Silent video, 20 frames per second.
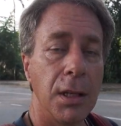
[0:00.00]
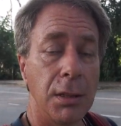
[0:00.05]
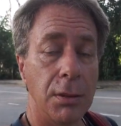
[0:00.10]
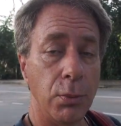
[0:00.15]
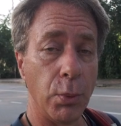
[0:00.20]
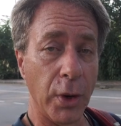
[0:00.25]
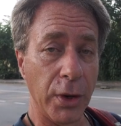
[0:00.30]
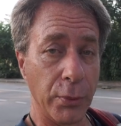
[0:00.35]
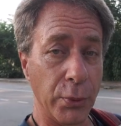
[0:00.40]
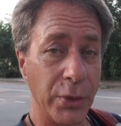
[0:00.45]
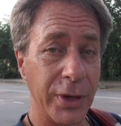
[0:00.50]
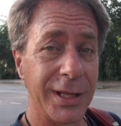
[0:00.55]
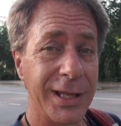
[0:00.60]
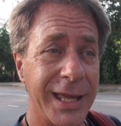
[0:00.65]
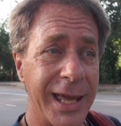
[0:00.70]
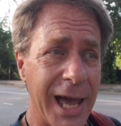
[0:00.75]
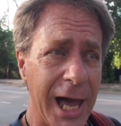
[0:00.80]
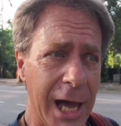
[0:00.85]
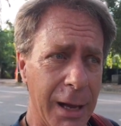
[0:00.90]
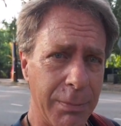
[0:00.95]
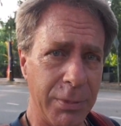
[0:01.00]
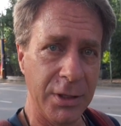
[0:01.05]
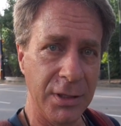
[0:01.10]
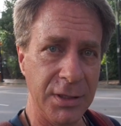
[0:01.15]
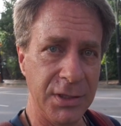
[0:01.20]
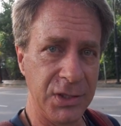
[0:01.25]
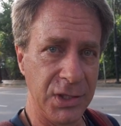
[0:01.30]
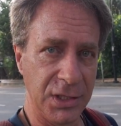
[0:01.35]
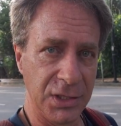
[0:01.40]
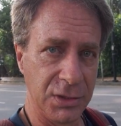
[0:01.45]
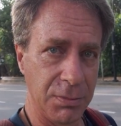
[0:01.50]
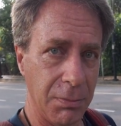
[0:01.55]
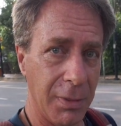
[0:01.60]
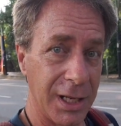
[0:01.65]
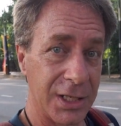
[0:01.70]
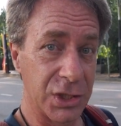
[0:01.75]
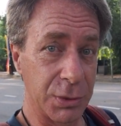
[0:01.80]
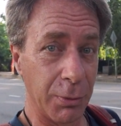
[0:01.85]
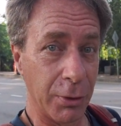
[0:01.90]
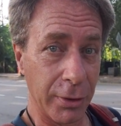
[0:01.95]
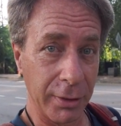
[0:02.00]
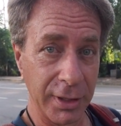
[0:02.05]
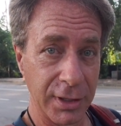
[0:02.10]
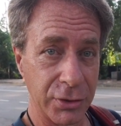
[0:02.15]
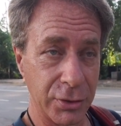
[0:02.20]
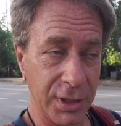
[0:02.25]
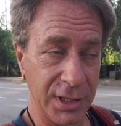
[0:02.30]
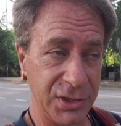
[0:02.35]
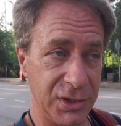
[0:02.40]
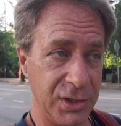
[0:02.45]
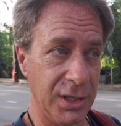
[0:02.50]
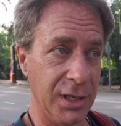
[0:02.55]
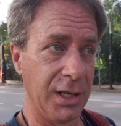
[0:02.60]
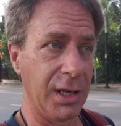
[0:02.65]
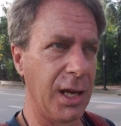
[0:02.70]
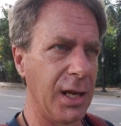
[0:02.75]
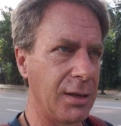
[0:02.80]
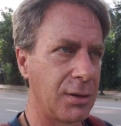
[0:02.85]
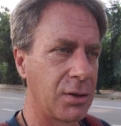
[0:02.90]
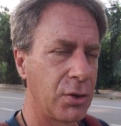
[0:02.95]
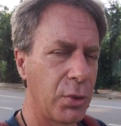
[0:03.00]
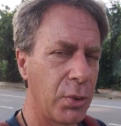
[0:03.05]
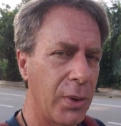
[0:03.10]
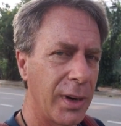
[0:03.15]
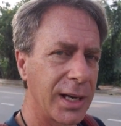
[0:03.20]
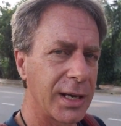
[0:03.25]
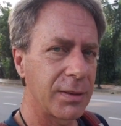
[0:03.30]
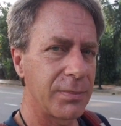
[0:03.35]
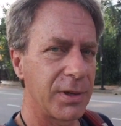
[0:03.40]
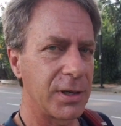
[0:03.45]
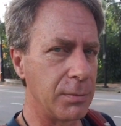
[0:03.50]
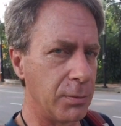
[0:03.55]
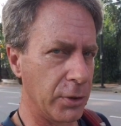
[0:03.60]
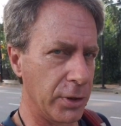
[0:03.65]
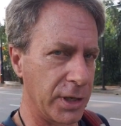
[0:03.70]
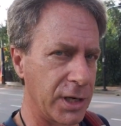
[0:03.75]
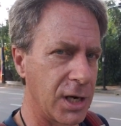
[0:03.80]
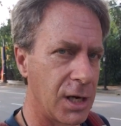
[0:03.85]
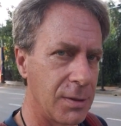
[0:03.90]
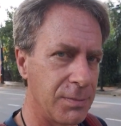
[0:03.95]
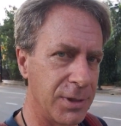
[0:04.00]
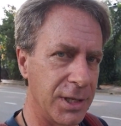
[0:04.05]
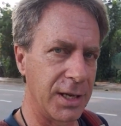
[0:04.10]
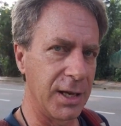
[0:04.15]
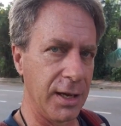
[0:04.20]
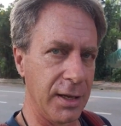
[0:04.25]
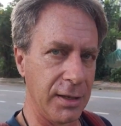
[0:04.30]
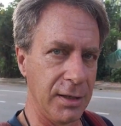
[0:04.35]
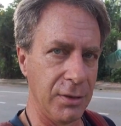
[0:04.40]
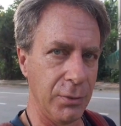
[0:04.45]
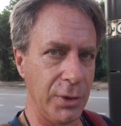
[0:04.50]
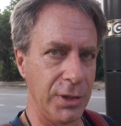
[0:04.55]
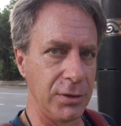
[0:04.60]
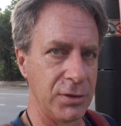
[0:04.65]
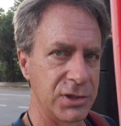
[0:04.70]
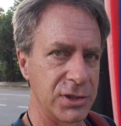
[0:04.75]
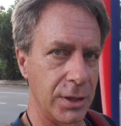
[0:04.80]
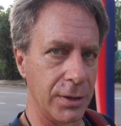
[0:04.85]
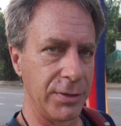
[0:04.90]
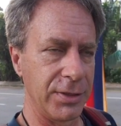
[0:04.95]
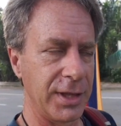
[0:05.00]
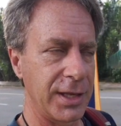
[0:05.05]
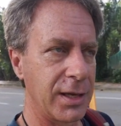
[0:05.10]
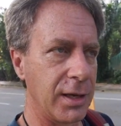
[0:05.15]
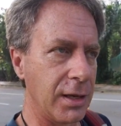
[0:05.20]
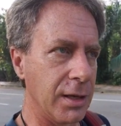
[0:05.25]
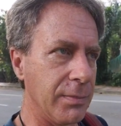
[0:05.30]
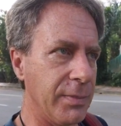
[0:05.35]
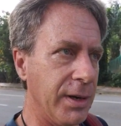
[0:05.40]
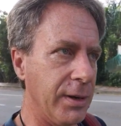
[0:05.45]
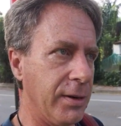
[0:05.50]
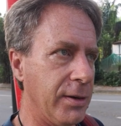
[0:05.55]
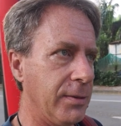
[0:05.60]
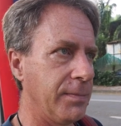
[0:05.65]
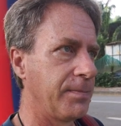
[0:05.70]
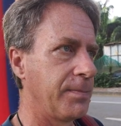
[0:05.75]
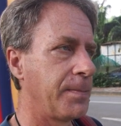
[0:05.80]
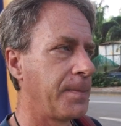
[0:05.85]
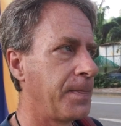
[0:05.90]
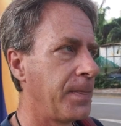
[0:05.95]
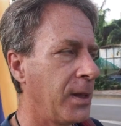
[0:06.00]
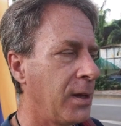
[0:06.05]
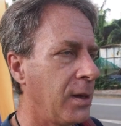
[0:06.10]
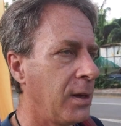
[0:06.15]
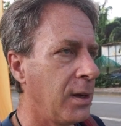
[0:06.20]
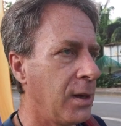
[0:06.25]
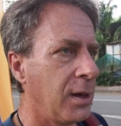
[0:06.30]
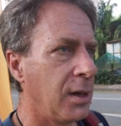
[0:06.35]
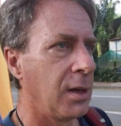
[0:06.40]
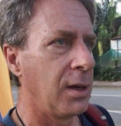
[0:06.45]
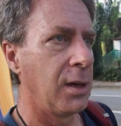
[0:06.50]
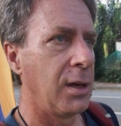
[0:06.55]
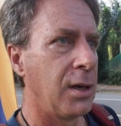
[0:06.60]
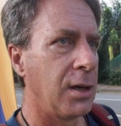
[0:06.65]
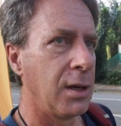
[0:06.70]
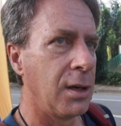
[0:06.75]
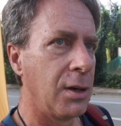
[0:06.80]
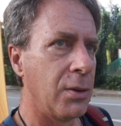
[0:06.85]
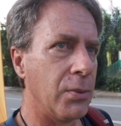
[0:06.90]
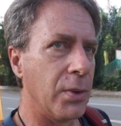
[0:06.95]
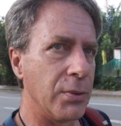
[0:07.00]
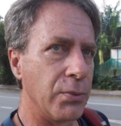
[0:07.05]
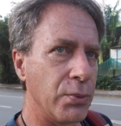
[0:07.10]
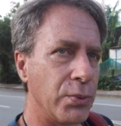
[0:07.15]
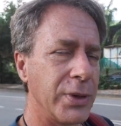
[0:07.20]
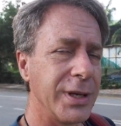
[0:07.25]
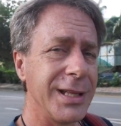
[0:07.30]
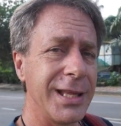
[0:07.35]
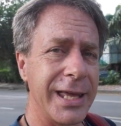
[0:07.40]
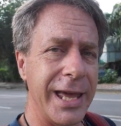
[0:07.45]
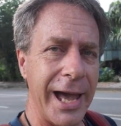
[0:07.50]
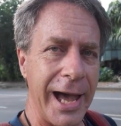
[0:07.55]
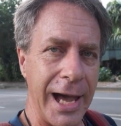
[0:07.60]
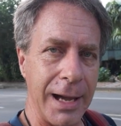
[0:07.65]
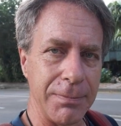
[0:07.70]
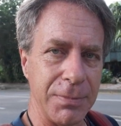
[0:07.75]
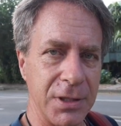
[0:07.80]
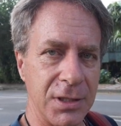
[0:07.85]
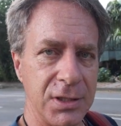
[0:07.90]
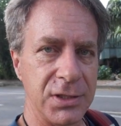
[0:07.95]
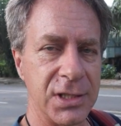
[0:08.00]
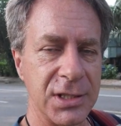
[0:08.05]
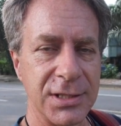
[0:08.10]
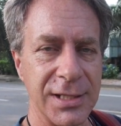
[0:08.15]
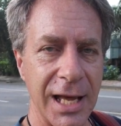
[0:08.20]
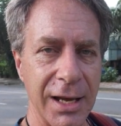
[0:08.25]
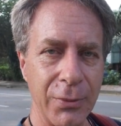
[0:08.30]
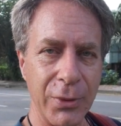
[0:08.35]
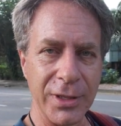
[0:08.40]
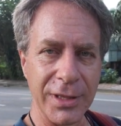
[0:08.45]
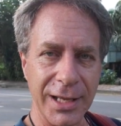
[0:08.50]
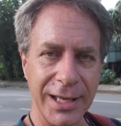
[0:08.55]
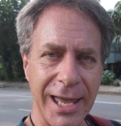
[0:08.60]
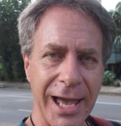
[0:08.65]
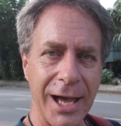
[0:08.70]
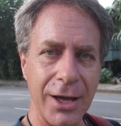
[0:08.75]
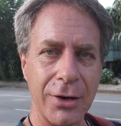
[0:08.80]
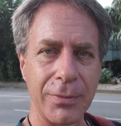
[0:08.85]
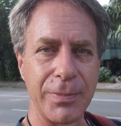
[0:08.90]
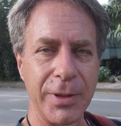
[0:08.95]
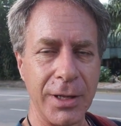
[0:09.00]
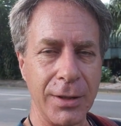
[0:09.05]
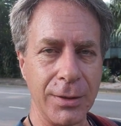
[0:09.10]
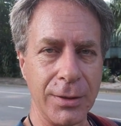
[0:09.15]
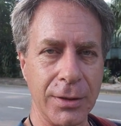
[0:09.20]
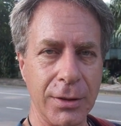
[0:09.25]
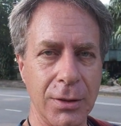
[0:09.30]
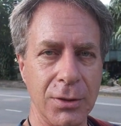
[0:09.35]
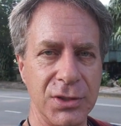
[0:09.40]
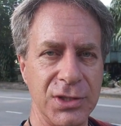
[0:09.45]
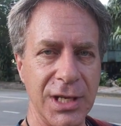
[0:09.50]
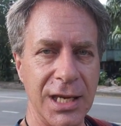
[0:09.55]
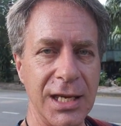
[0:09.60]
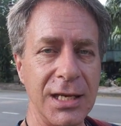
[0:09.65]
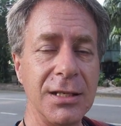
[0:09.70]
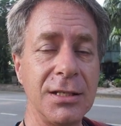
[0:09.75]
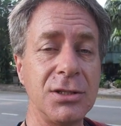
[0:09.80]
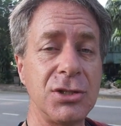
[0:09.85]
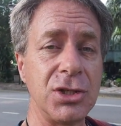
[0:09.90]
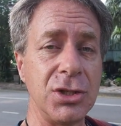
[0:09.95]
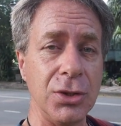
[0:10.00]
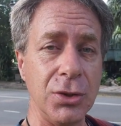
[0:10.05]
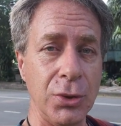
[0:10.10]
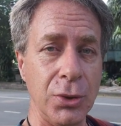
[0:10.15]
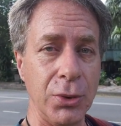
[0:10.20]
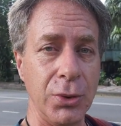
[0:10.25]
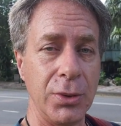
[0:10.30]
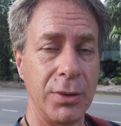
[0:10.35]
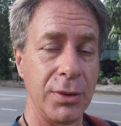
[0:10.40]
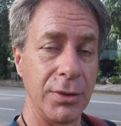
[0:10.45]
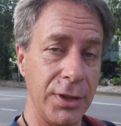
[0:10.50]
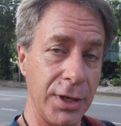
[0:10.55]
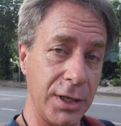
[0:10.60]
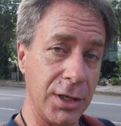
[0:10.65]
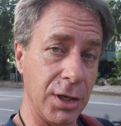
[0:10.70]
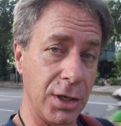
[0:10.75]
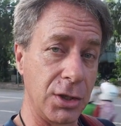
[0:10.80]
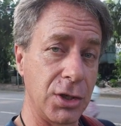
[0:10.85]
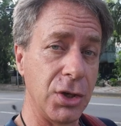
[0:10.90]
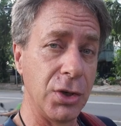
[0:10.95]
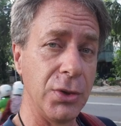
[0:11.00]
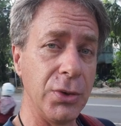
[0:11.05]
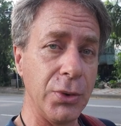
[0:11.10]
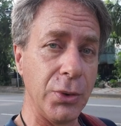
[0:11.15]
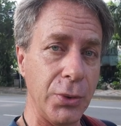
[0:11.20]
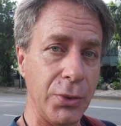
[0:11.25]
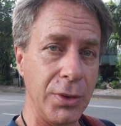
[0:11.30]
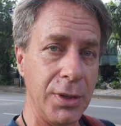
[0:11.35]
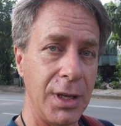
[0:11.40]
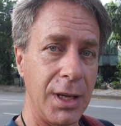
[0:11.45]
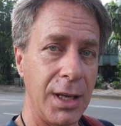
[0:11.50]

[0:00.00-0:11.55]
What really happens is much more interesting and quite a bit more complicated when you start thinking about it. What really happens is that when the caterpillar goes into the cocoon,